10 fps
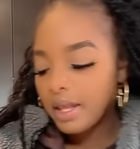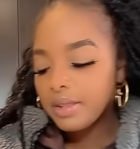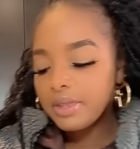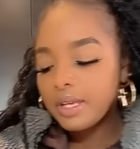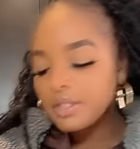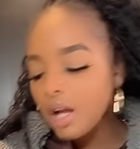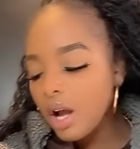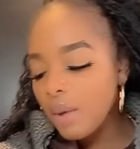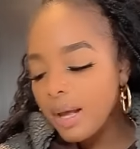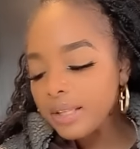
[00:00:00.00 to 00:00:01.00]
these are
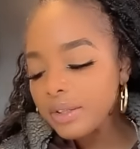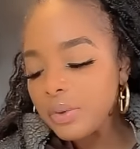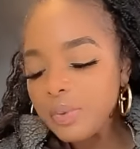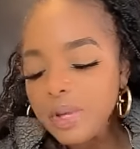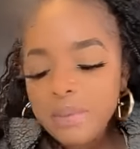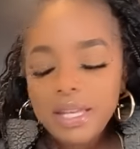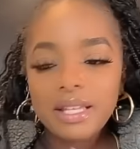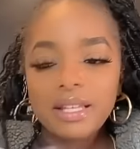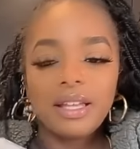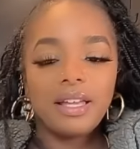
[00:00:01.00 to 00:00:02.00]
all my little
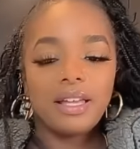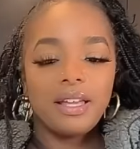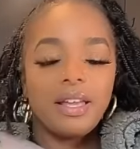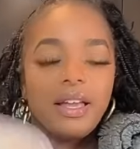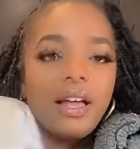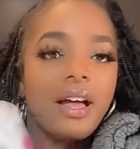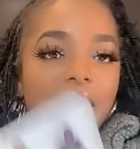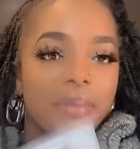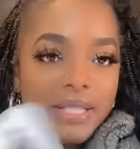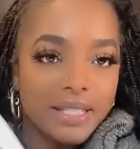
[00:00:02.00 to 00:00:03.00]
women.
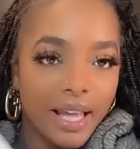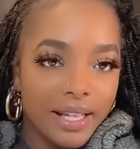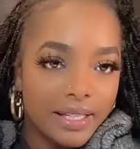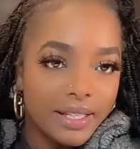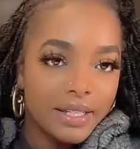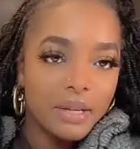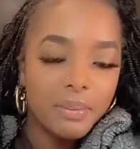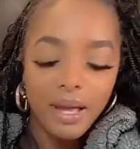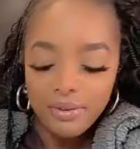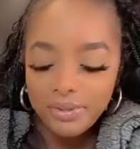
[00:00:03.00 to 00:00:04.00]
I'm excited
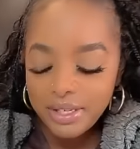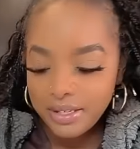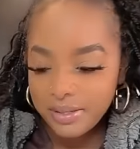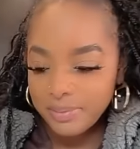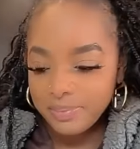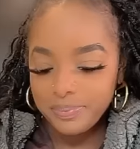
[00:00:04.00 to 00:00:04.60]
about them.